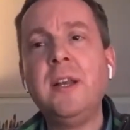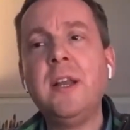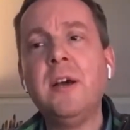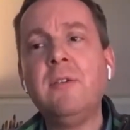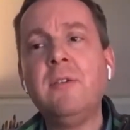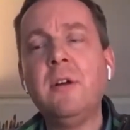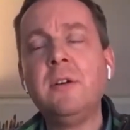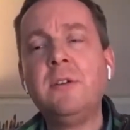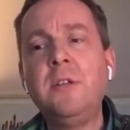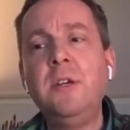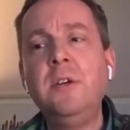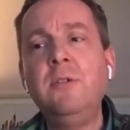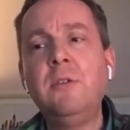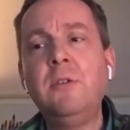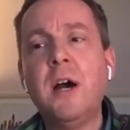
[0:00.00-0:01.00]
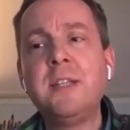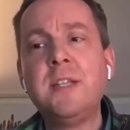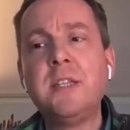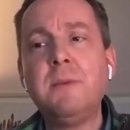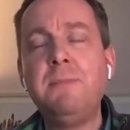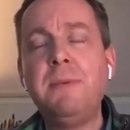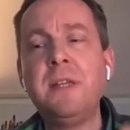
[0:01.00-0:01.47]
Now, do you guys
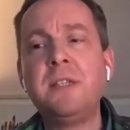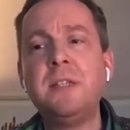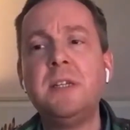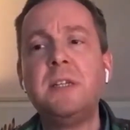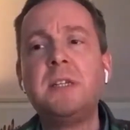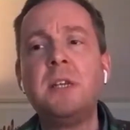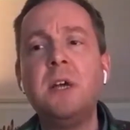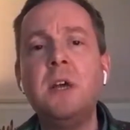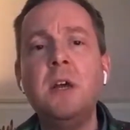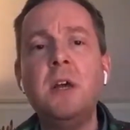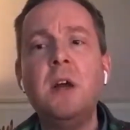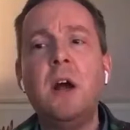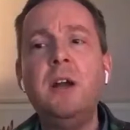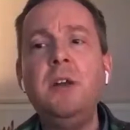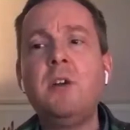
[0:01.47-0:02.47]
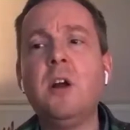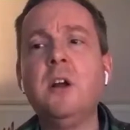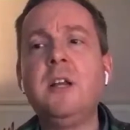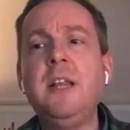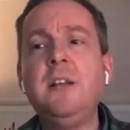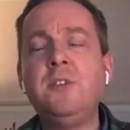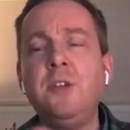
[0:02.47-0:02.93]
as a business, do
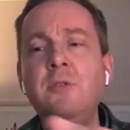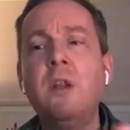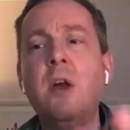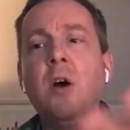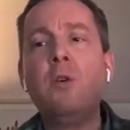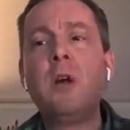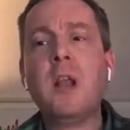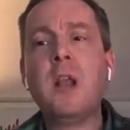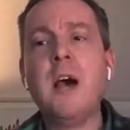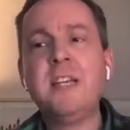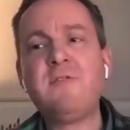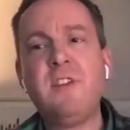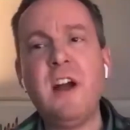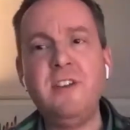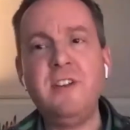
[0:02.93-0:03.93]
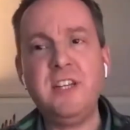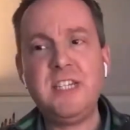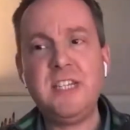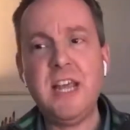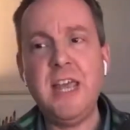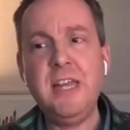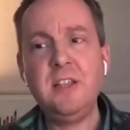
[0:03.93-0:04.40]
you localize for every
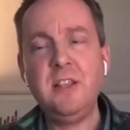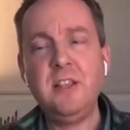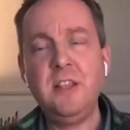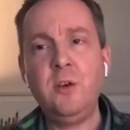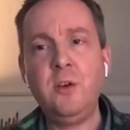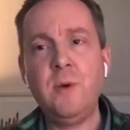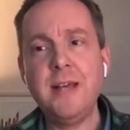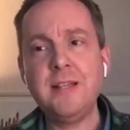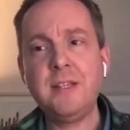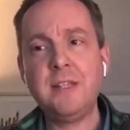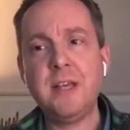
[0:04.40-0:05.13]
state in the US?